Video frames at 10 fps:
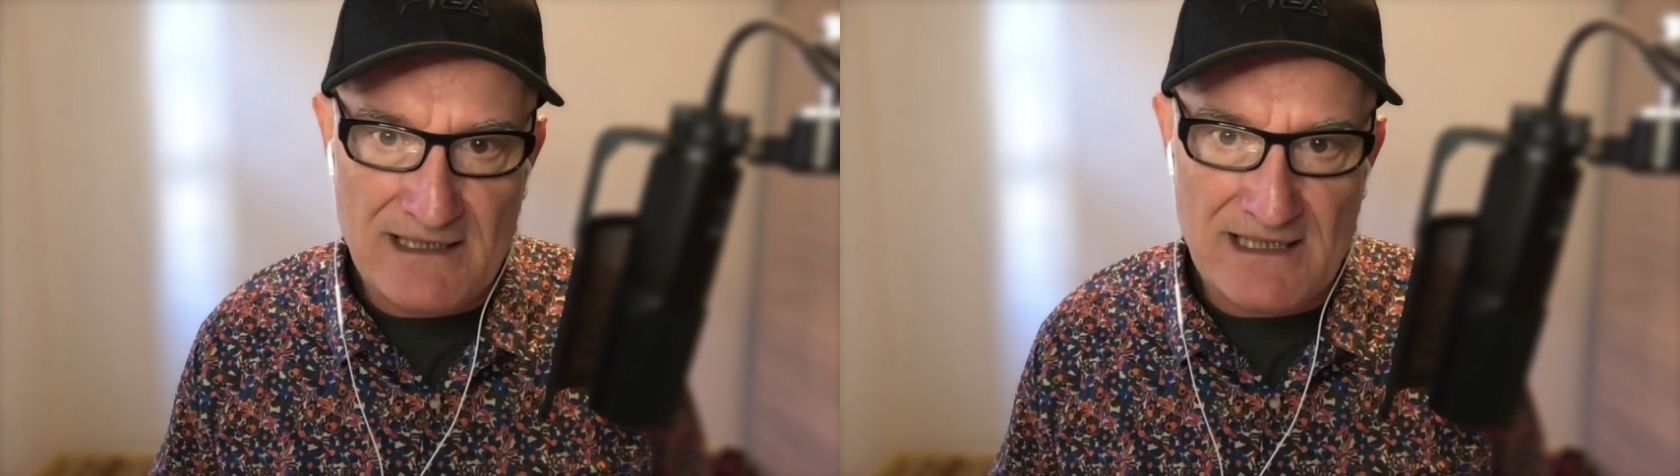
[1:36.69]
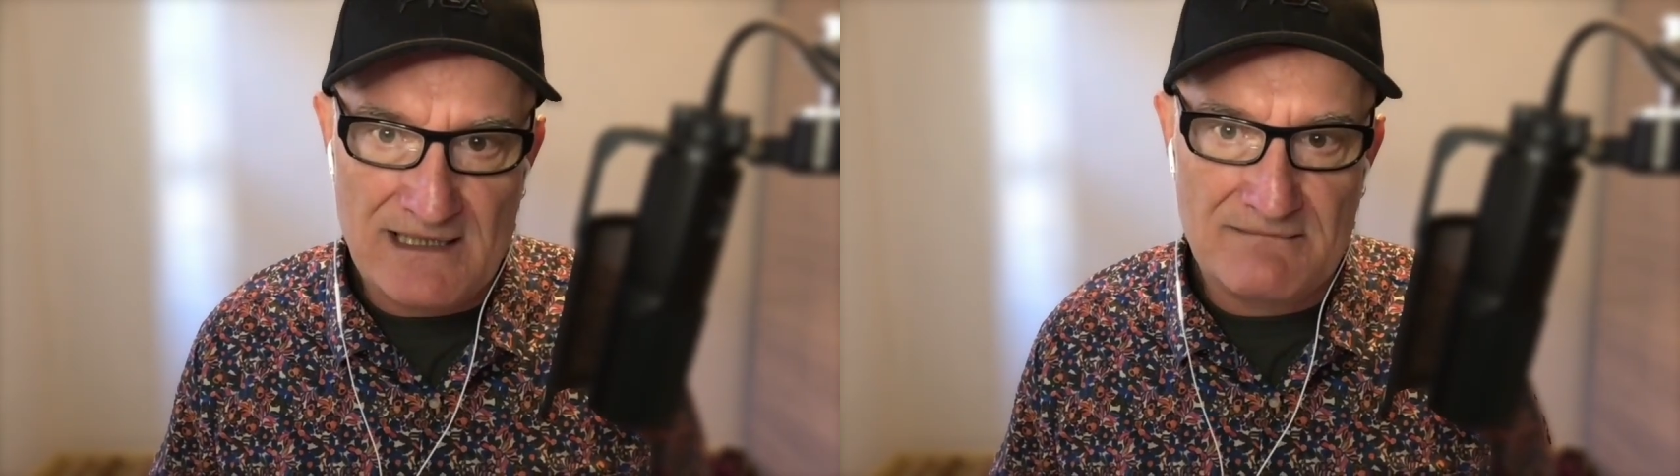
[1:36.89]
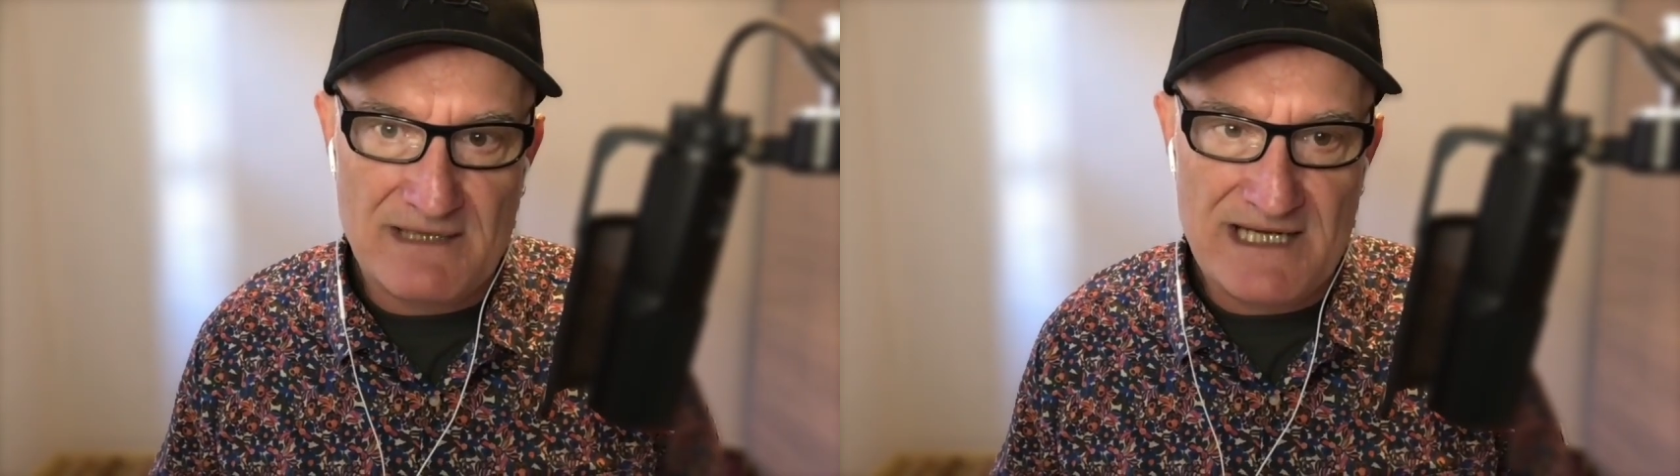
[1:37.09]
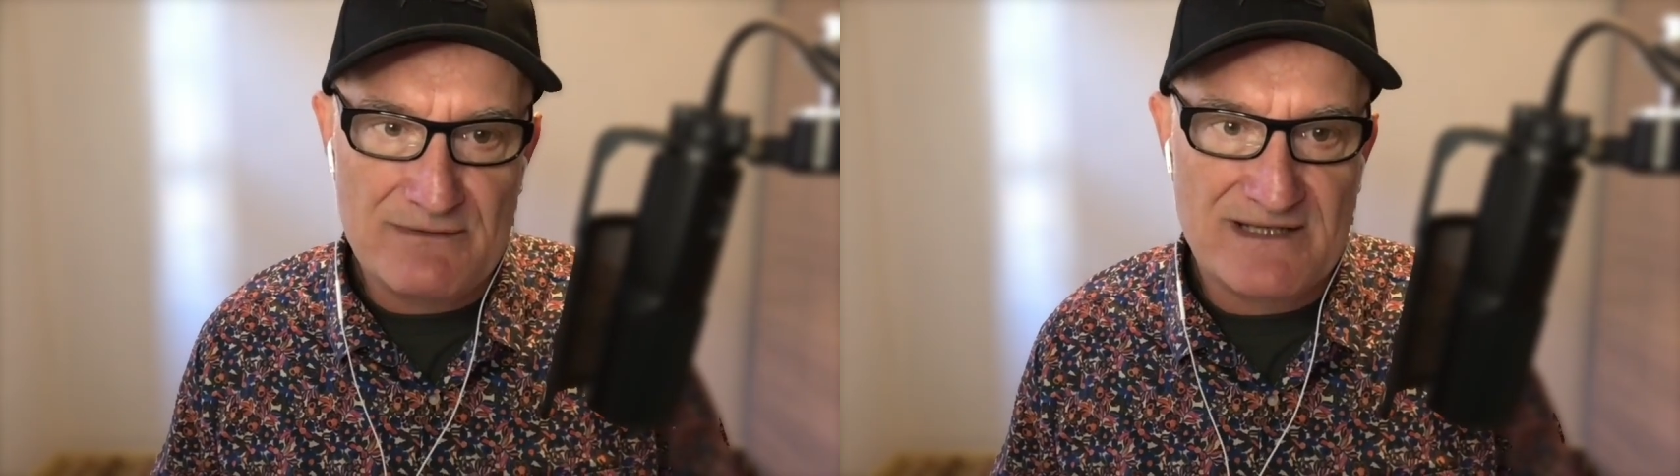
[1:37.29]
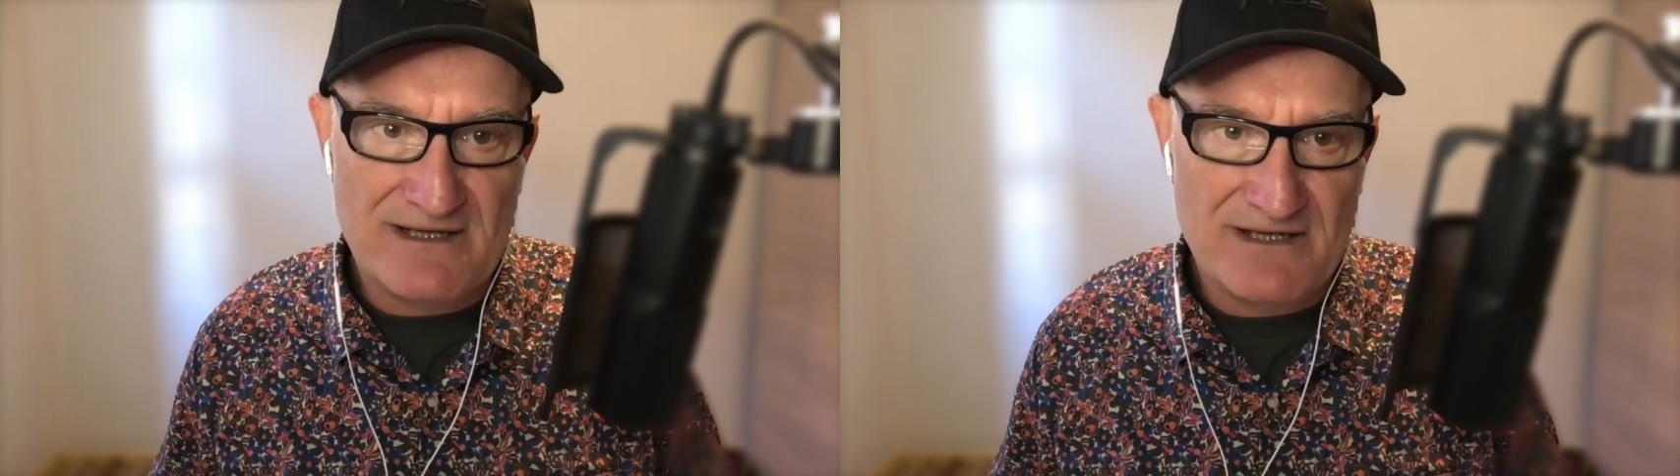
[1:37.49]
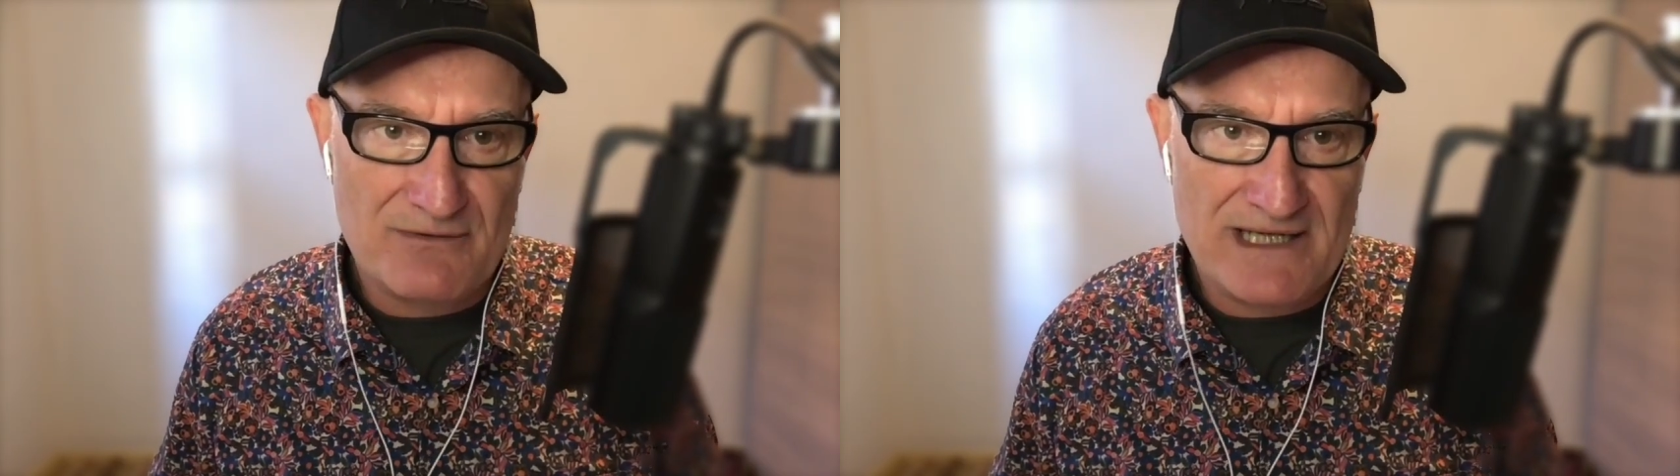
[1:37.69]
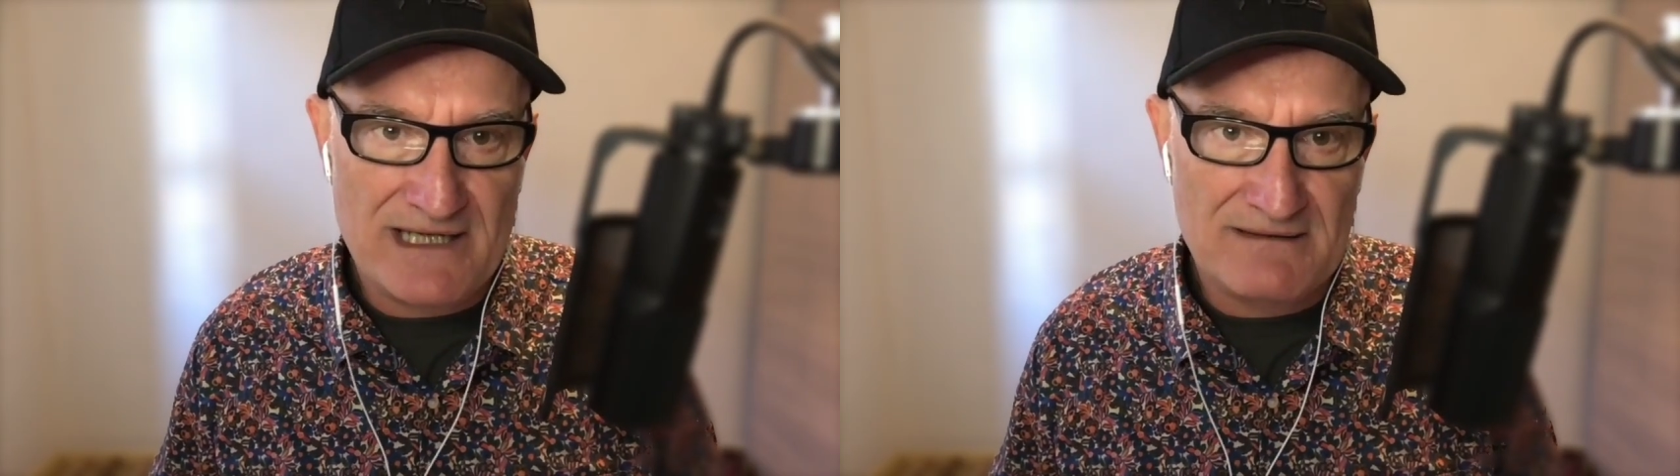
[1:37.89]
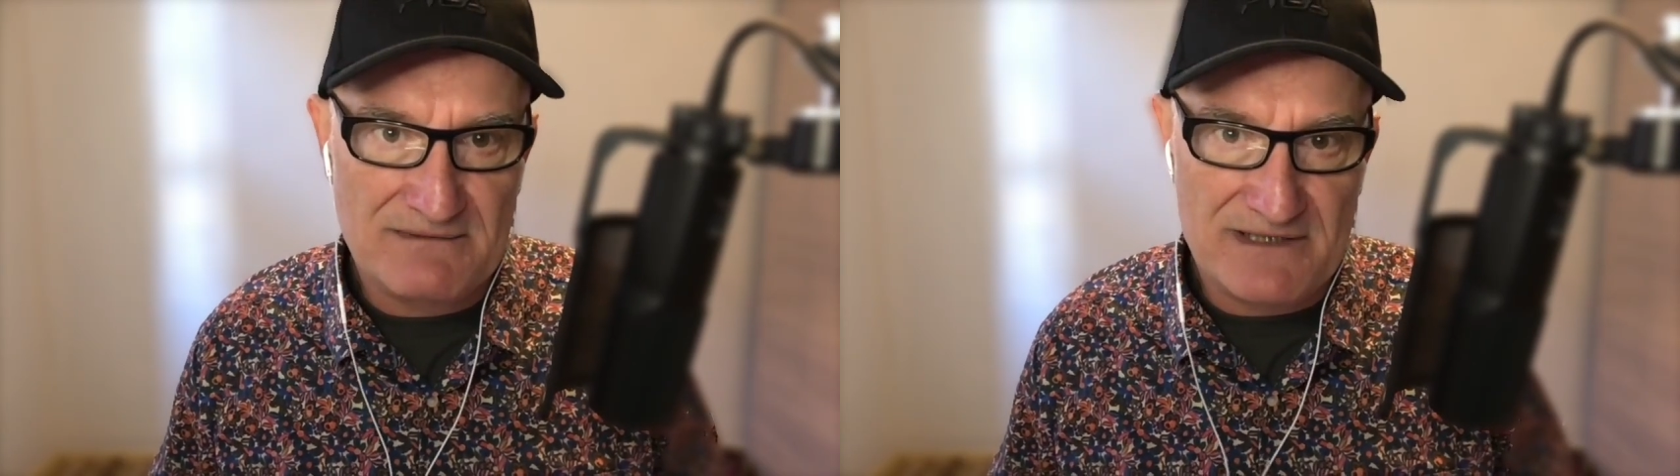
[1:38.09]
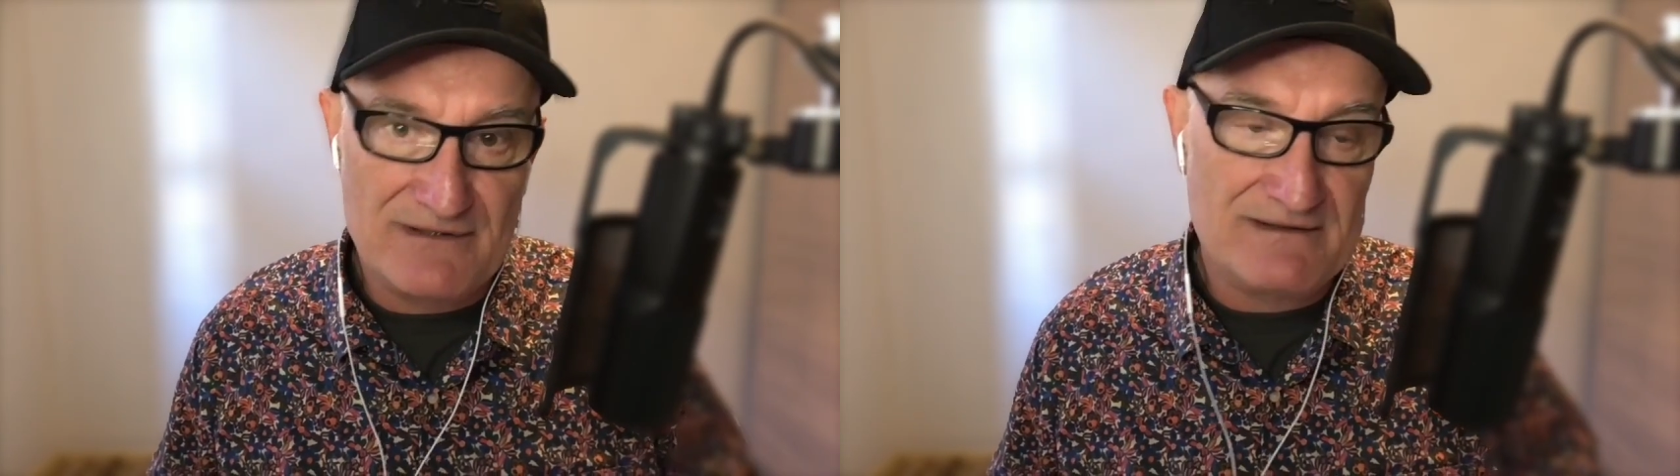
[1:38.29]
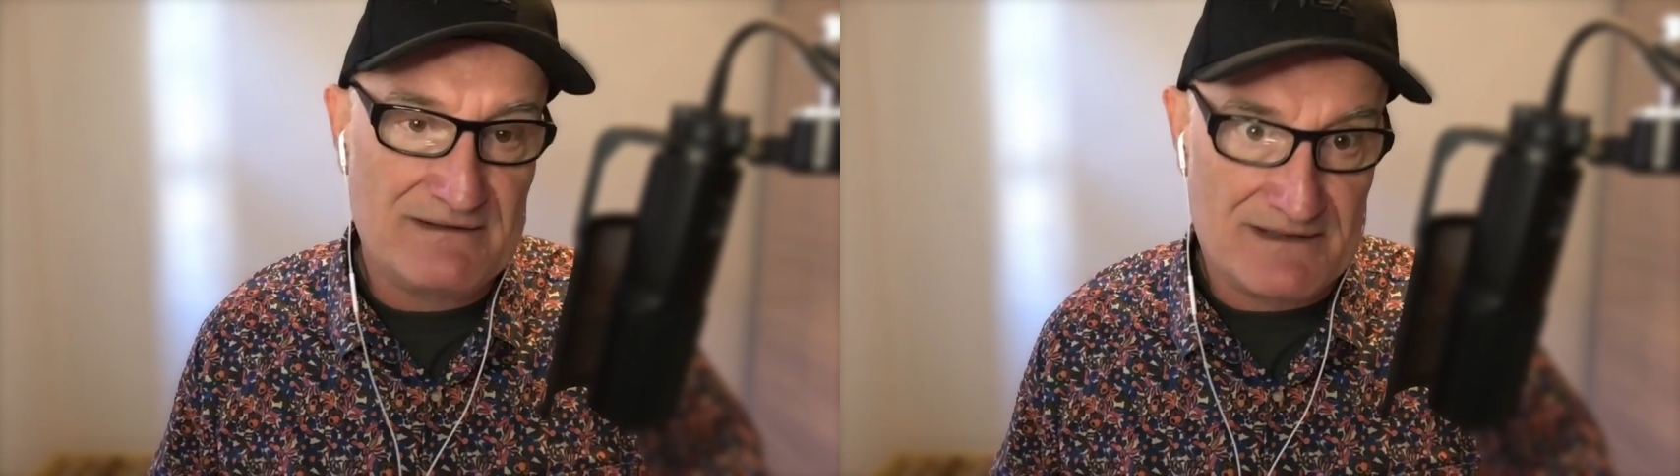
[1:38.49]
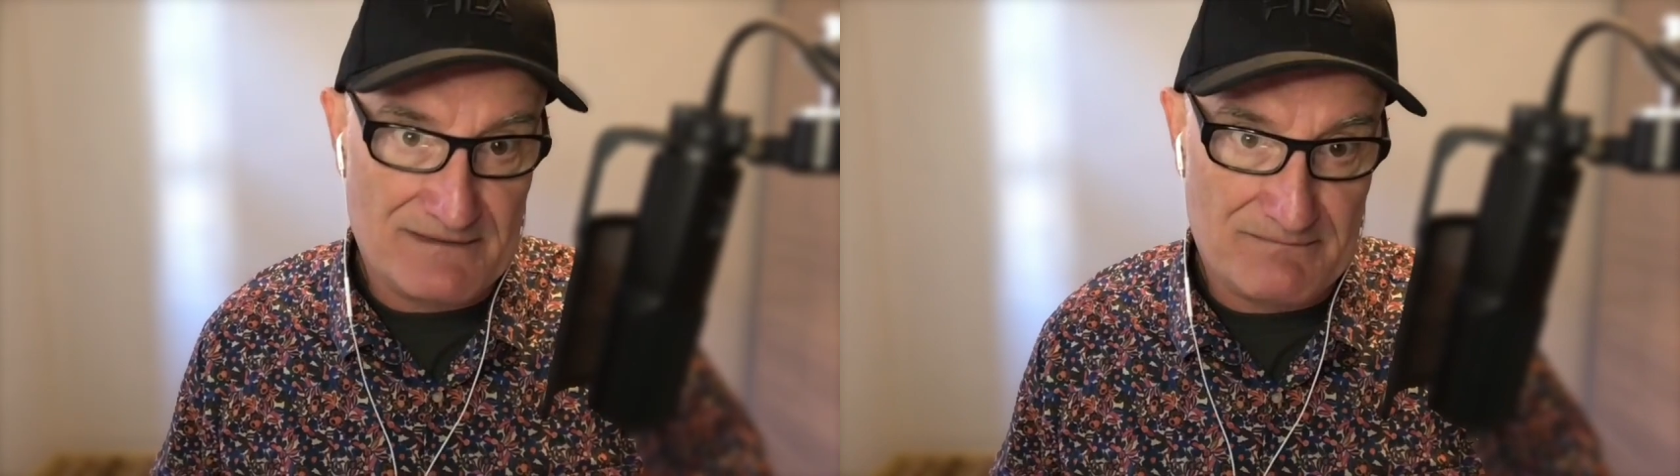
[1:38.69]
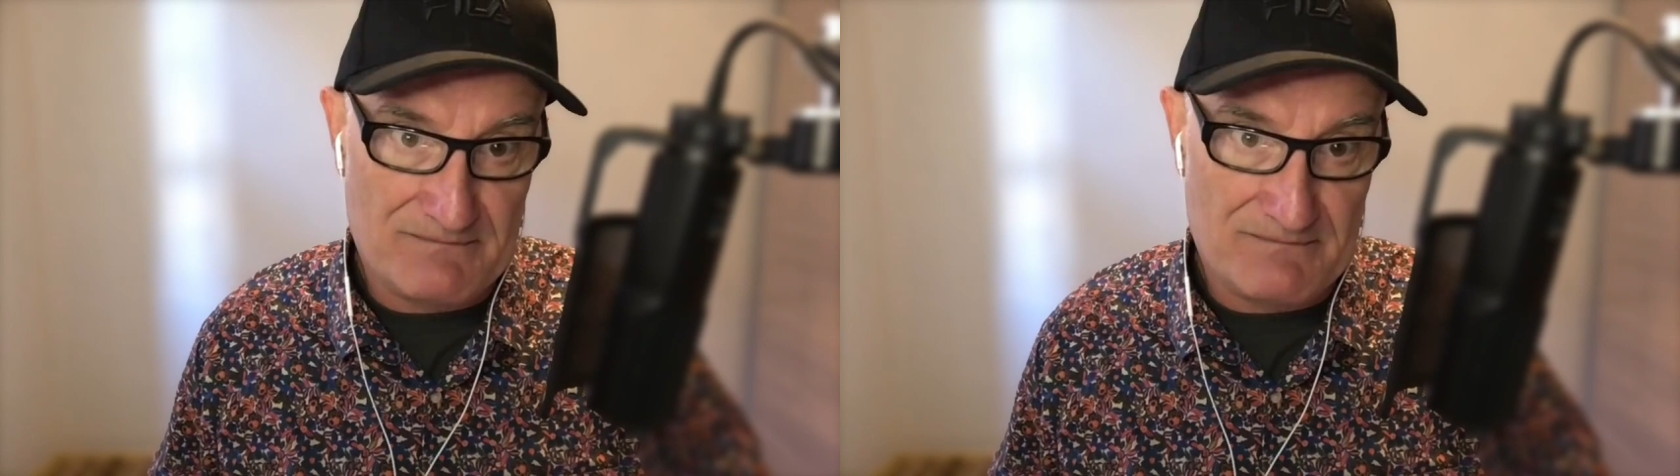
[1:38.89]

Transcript: and he was going around during the